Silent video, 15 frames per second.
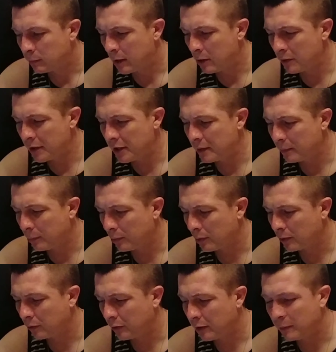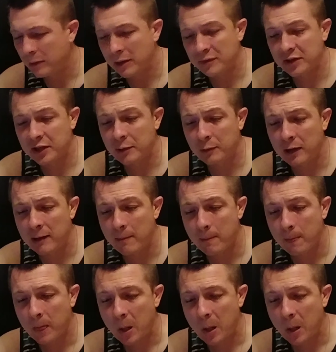Bone in pork loin. But I'll tell you what.